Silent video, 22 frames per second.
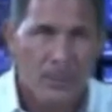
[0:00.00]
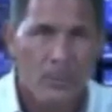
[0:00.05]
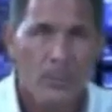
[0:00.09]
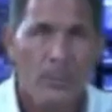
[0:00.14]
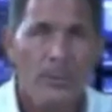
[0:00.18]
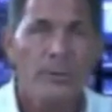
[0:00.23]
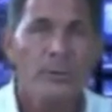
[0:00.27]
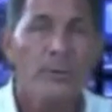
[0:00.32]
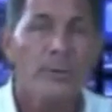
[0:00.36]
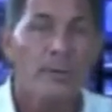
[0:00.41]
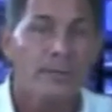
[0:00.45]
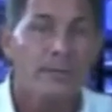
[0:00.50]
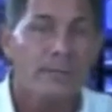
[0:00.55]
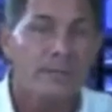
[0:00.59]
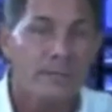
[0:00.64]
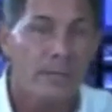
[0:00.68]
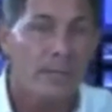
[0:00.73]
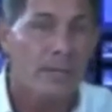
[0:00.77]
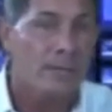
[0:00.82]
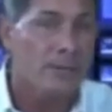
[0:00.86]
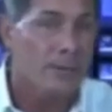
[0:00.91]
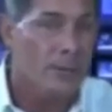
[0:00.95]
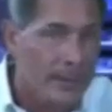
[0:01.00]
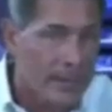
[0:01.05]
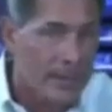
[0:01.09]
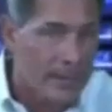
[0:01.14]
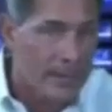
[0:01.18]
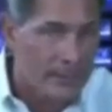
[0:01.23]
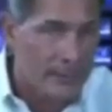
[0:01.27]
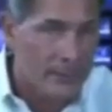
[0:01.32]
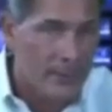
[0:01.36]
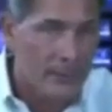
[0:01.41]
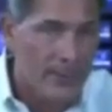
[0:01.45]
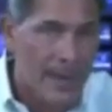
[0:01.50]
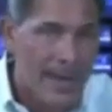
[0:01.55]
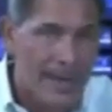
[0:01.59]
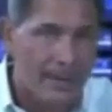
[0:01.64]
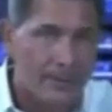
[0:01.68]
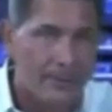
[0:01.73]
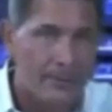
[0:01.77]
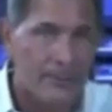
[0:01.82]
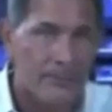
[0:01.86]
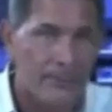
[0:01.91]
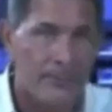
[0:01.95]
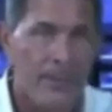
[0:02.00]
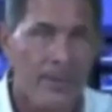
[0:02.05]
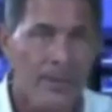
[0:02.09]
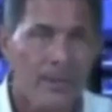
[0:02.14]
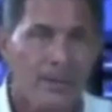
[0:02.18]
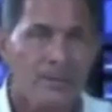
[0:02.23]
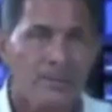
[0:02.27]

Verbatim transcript: When you're in the sun, you're getting free radicals.